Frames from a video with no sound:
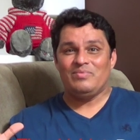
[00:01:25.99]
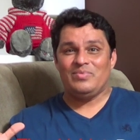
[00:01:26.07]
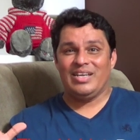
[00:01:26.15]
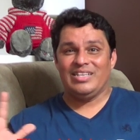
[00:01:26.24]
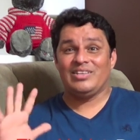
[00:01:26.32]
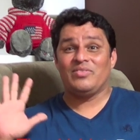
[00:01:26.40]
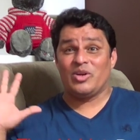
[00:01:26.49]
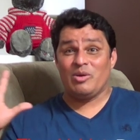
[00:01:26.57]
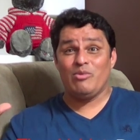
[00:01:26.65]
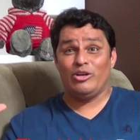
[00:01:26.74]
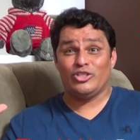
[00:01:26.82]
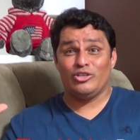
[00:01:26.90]
Because of the
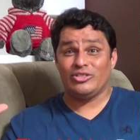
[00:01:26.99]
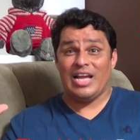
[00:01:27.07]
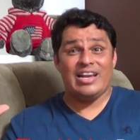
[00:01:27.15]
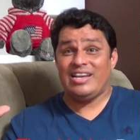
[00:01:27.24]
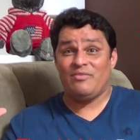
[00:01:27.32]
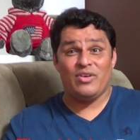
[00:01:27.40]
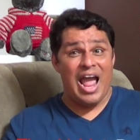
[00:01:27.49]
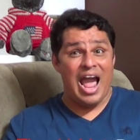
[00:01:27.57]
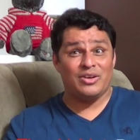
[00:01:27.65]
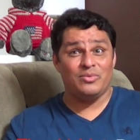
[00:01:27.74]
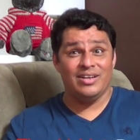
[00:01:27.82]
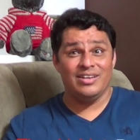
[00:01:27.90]
commercials, I'd never
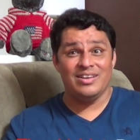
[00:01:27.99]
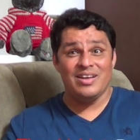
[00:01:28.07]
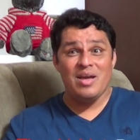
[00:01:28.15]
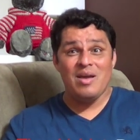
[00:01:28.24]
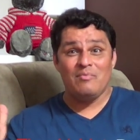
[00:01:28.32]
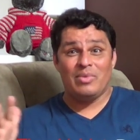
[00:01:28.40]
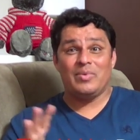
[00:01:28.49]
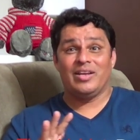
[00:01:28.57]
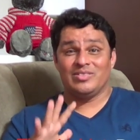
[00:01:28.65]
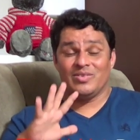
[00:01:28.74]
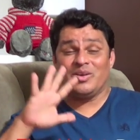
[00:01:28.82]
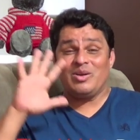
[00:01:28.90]
had one, but
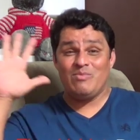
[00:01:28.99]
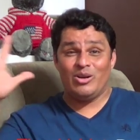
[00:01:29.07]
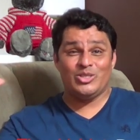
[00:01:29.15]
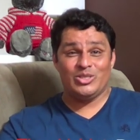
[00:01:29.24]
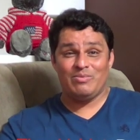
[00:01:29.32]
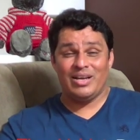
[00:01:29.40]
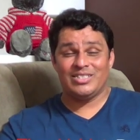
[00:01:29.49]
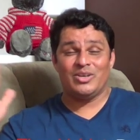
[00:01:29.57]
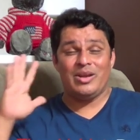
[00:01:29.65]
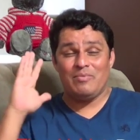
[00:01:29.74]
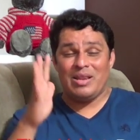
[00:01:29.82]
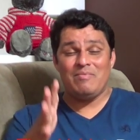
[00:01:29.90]
because of the commercials in
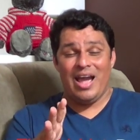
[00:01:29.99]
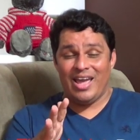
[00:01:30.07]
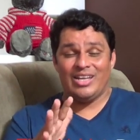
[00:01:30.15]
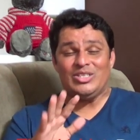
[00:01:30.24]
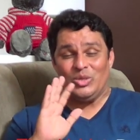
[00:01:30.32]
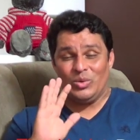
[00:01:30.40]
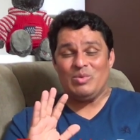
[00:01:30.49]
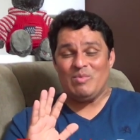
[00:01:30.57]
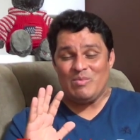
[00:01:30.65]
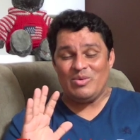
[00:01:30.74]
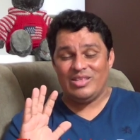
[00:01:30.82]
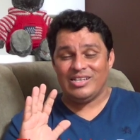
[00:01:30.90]
Mexico, anybody my age, you'll
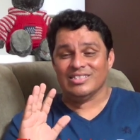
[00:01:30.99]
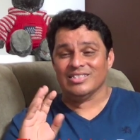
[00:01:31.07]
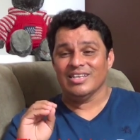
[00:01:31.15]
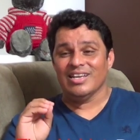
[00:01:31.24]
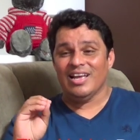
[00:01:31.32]
remember this.